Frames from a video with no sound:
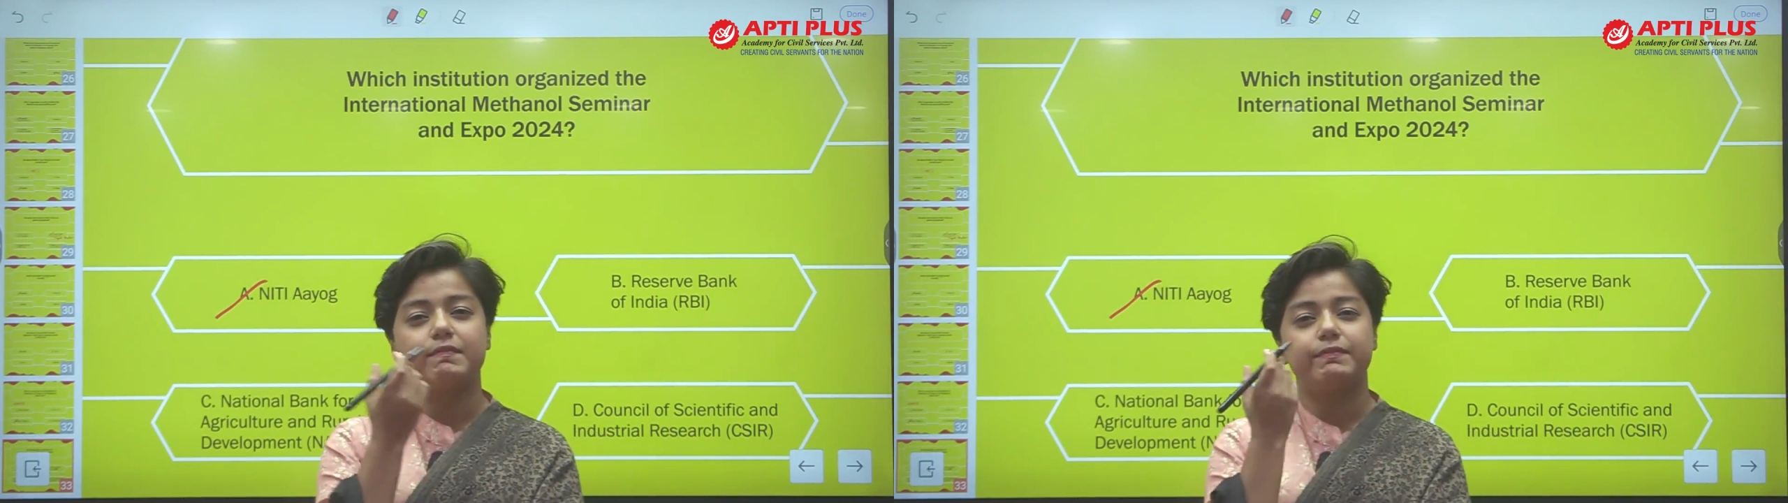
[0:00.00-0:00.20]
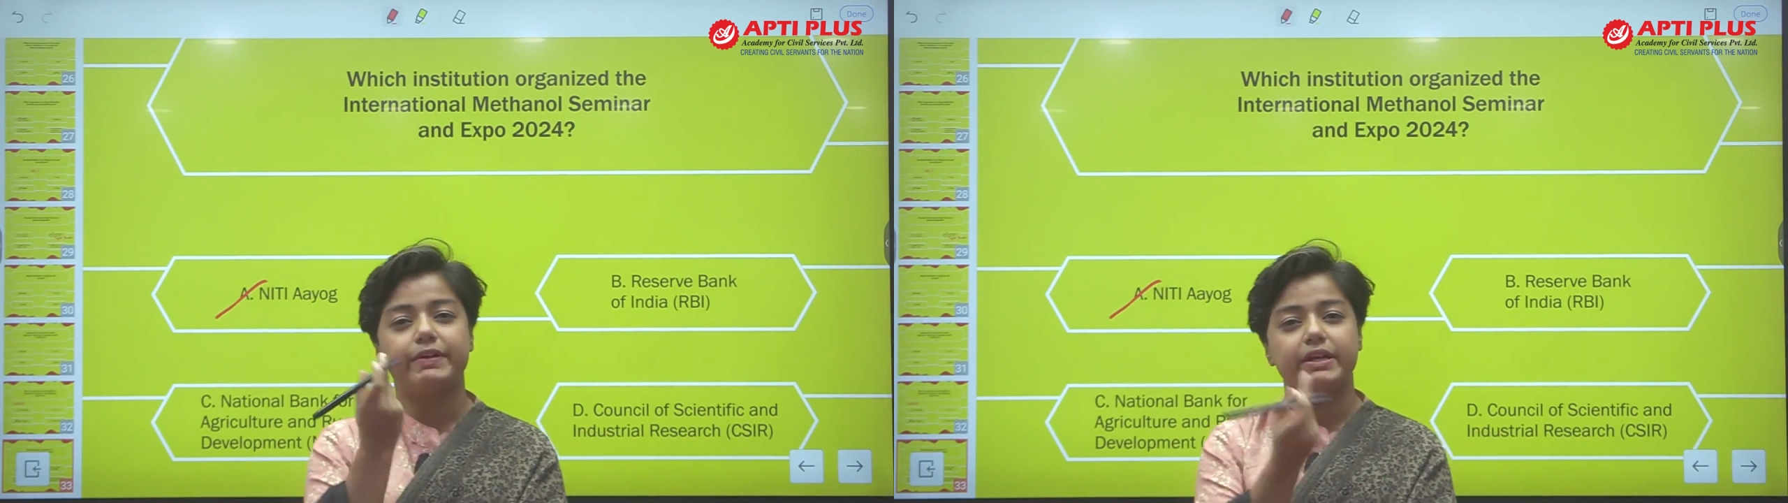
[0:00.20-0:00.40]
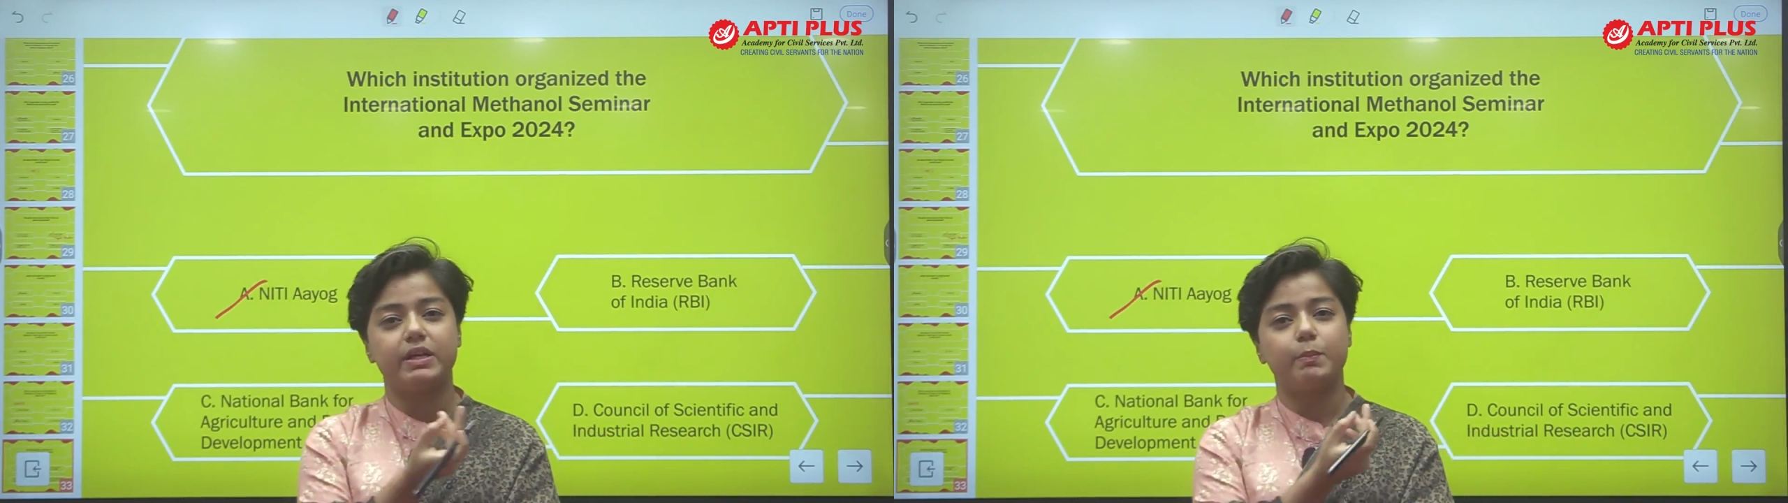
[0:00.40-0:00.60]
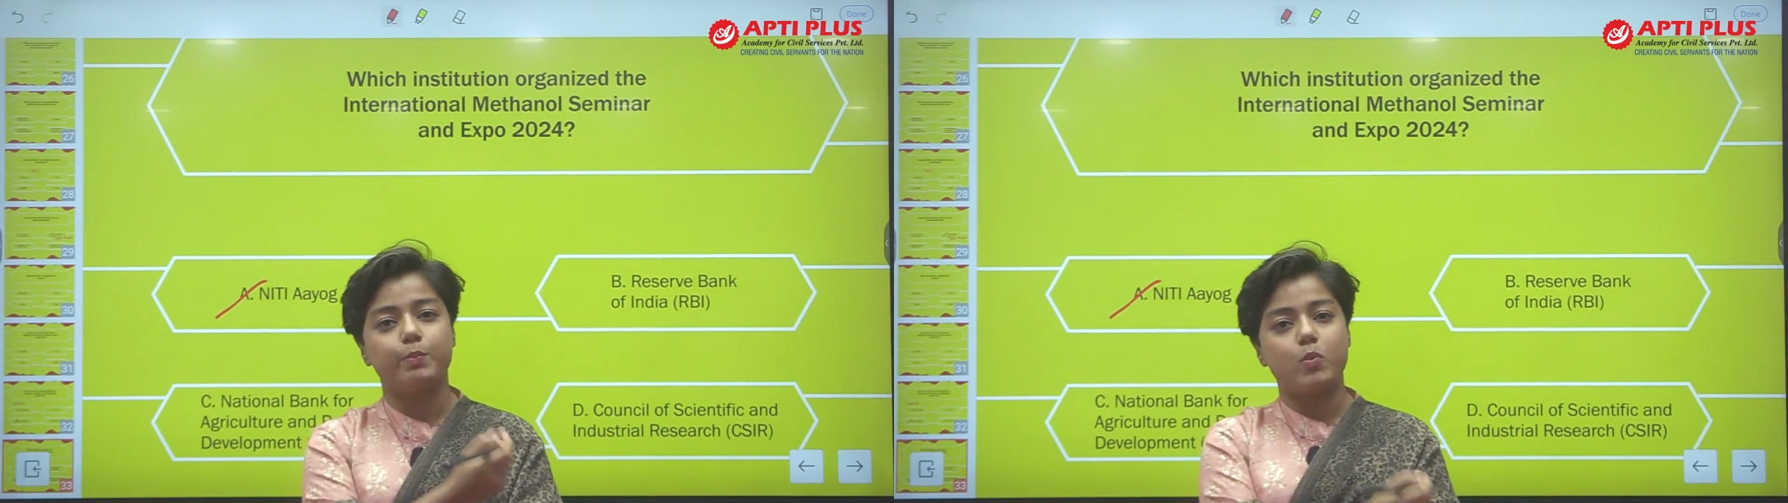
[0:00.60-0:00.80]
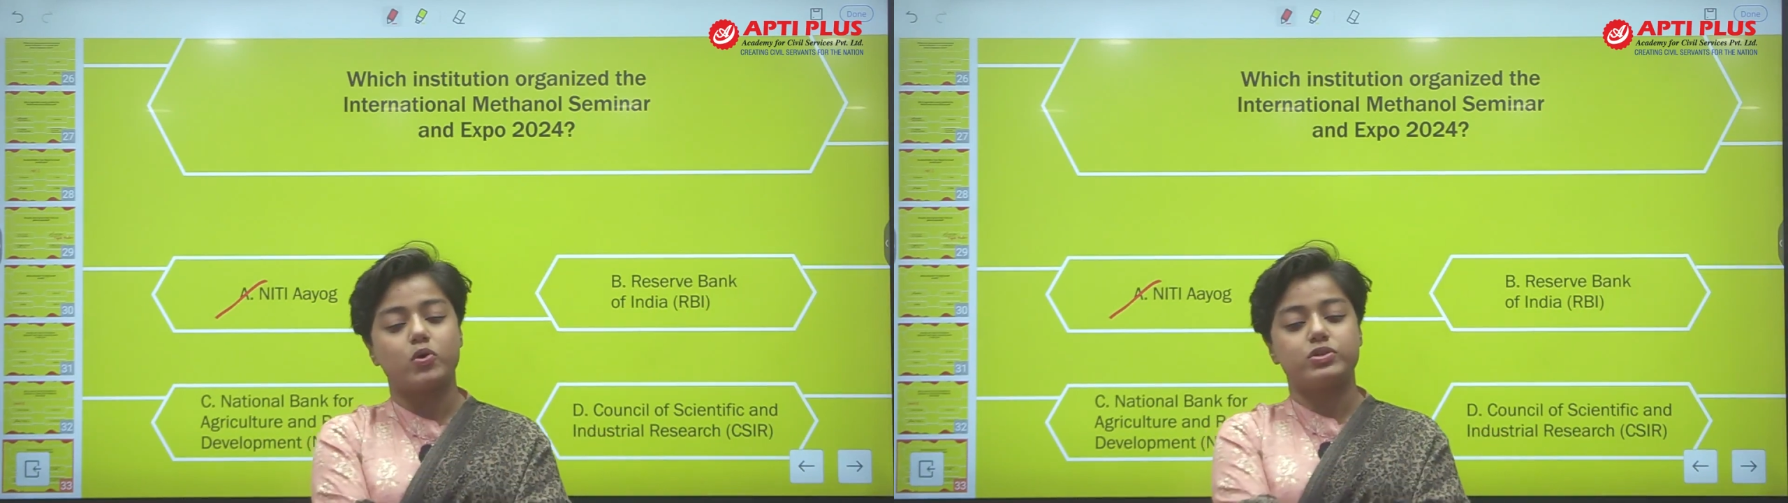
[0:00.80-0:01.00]
very
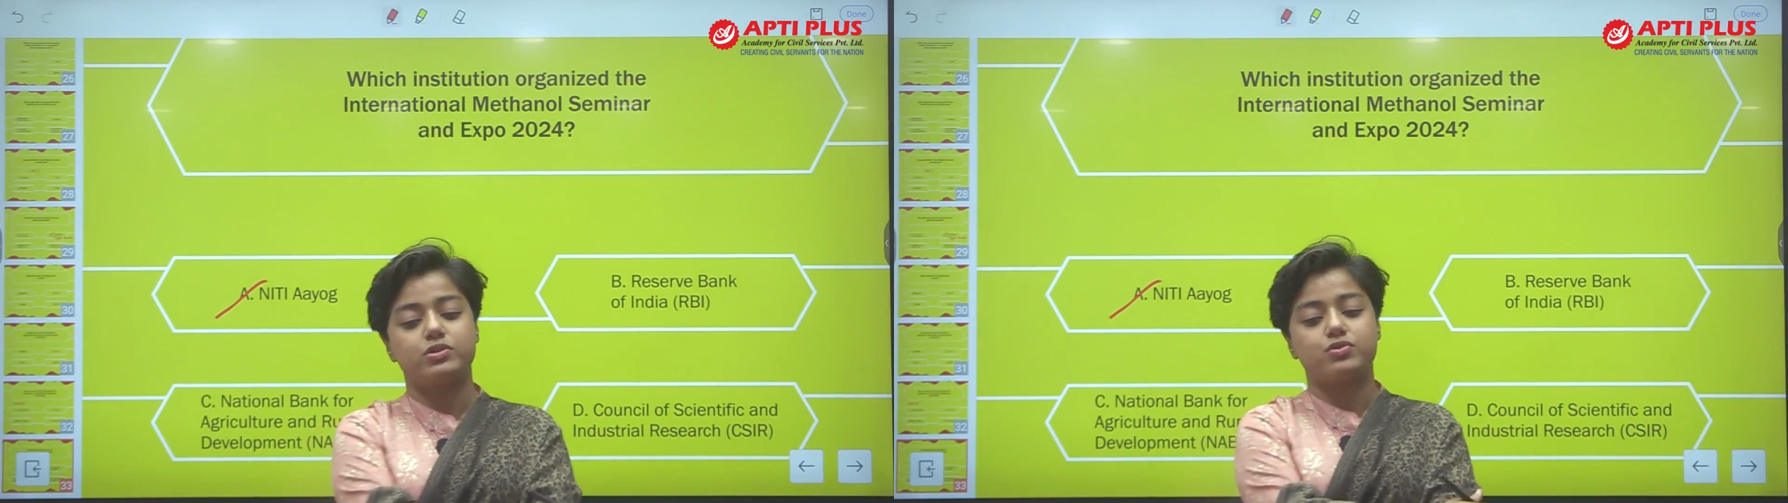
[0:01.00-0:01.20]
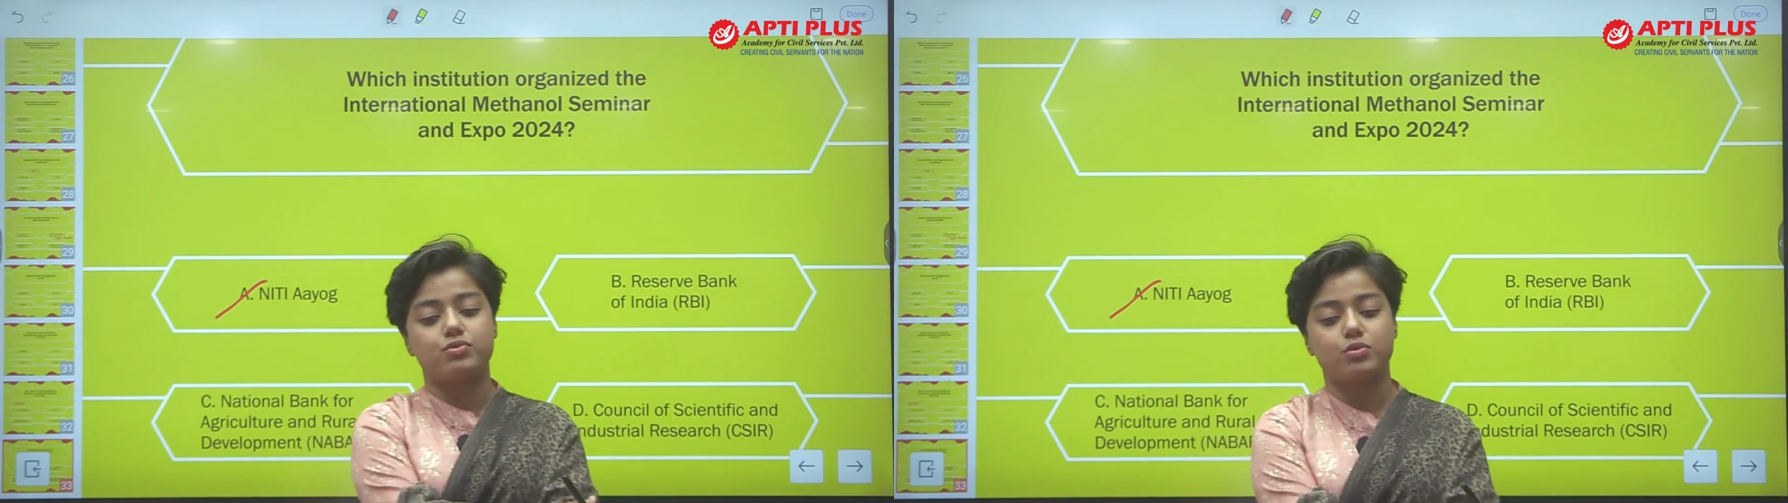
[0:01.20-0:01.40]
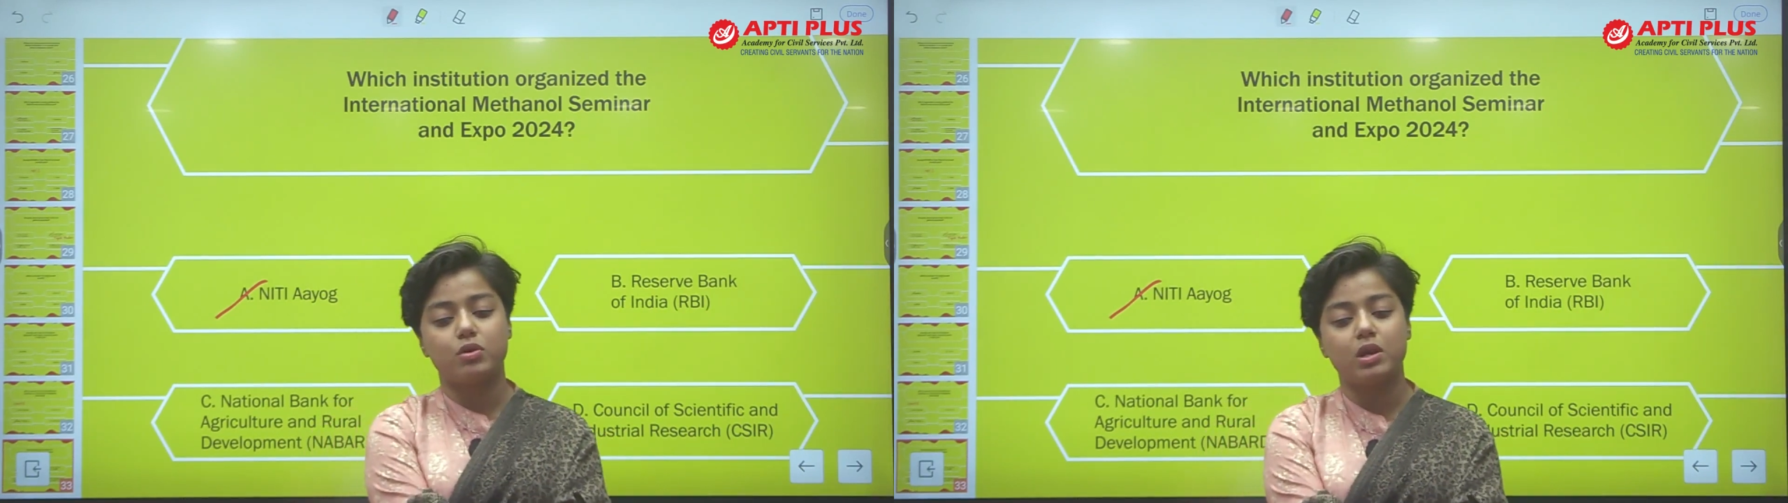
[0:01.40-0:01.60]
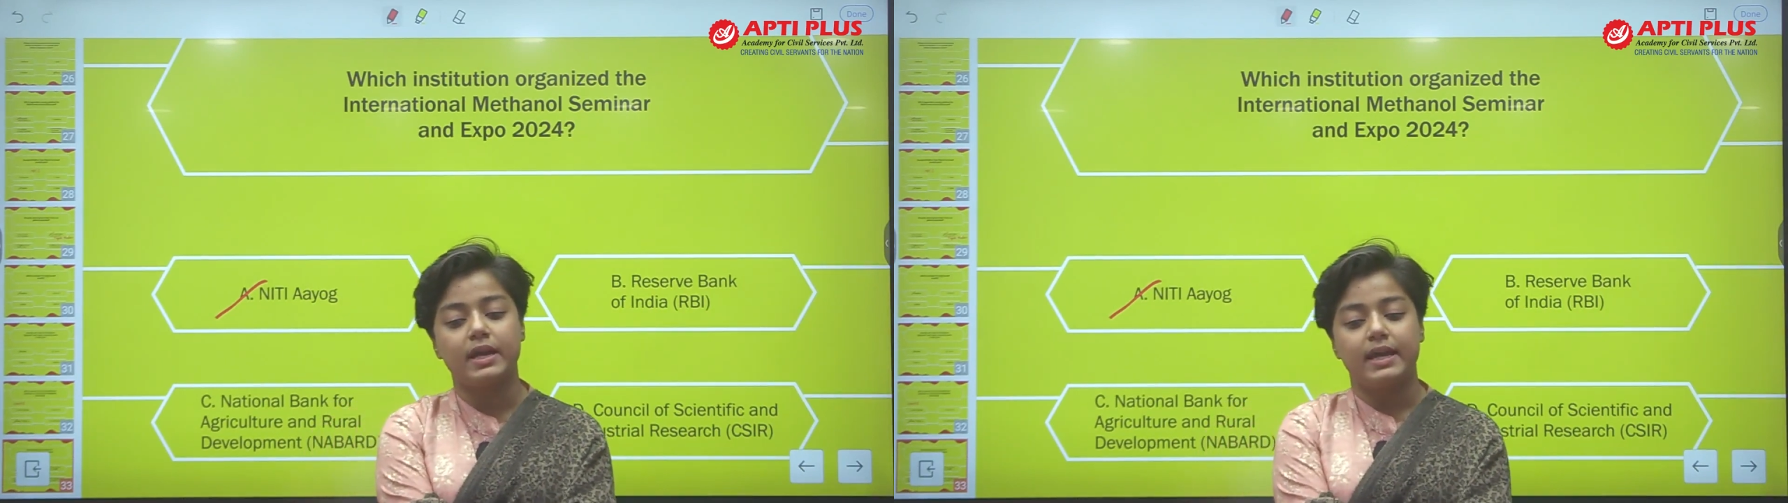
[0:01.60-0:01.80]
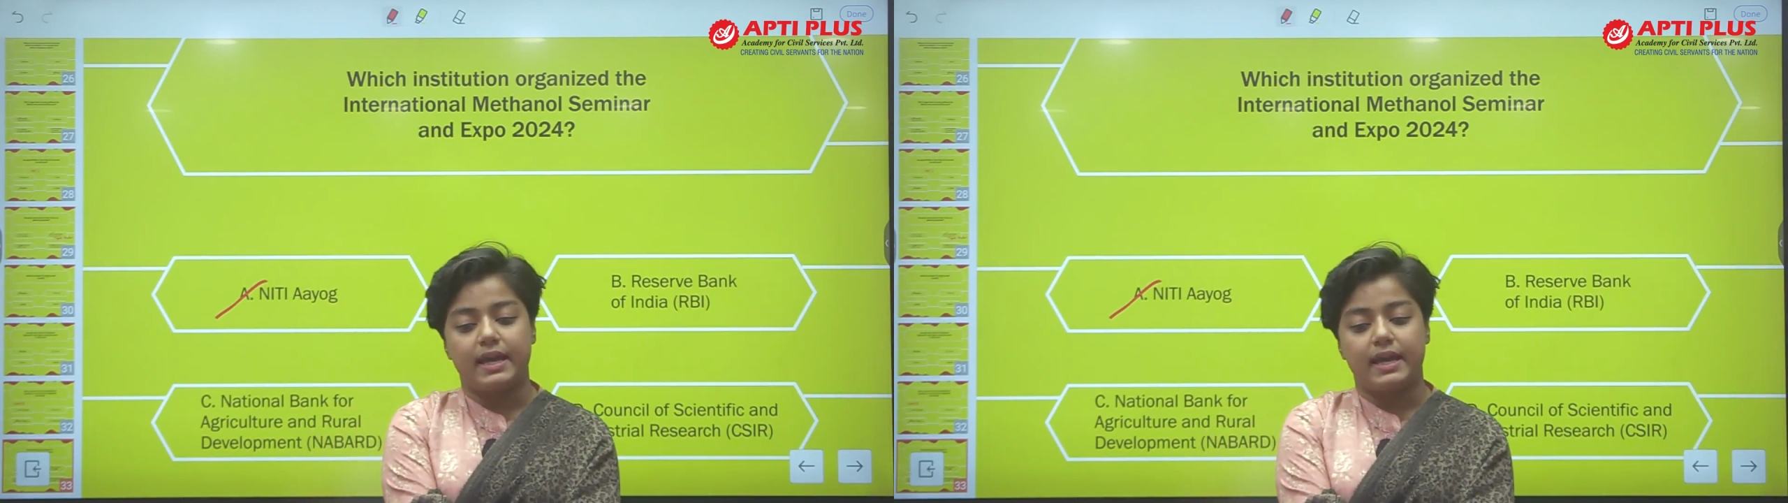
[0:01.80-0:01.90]
important role